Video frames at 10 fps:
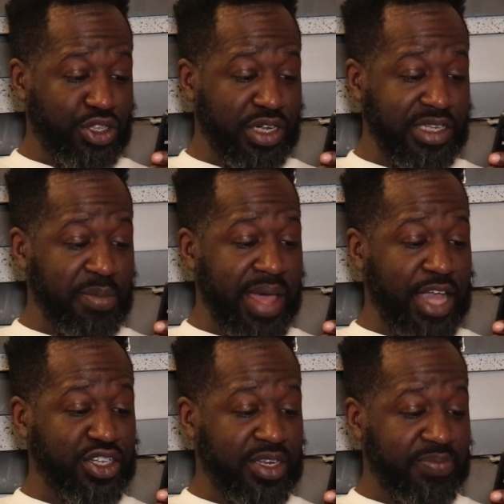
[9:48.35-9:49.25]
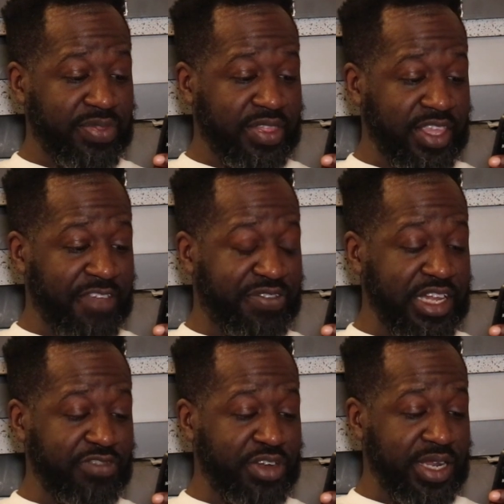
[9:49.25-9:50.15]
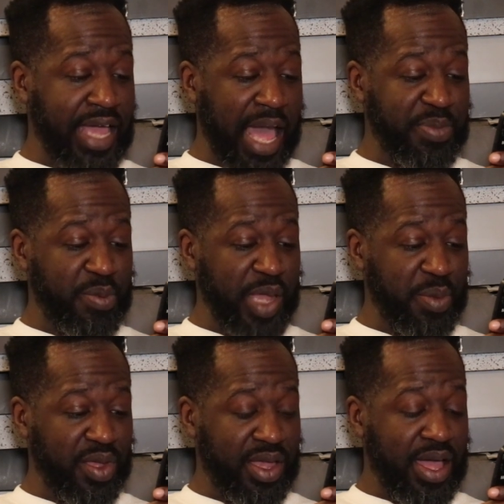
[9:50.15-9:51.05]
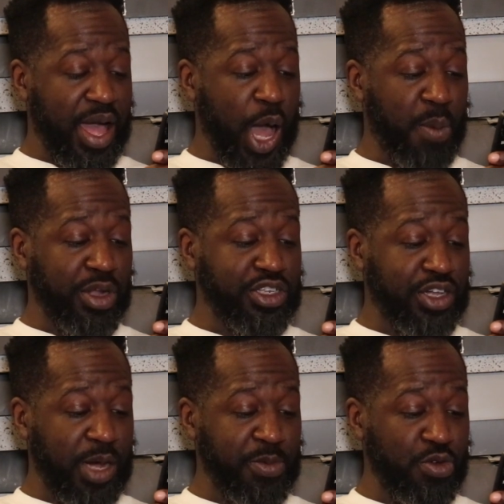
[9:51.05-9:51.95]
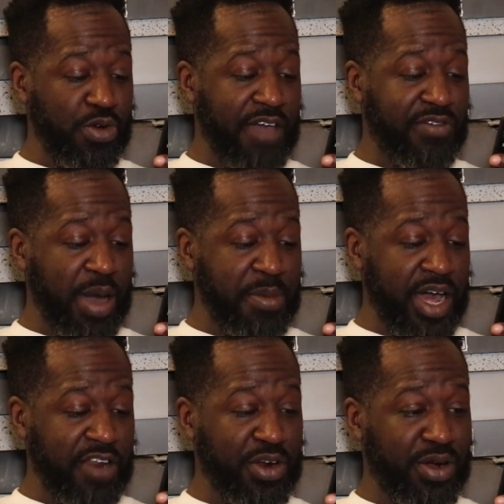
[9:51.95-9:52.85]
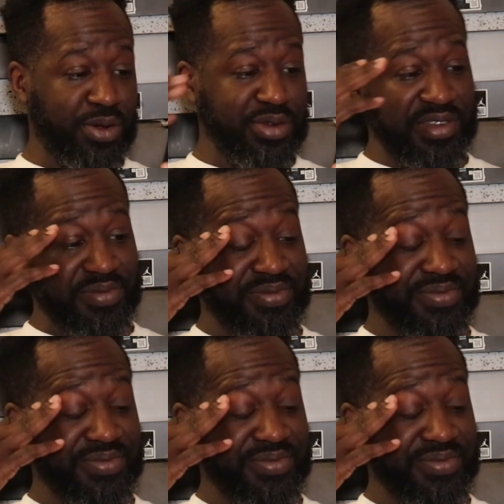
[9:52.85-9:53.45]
Just imagine, if this really happened, baby, how much cum you would have coming out of your holes."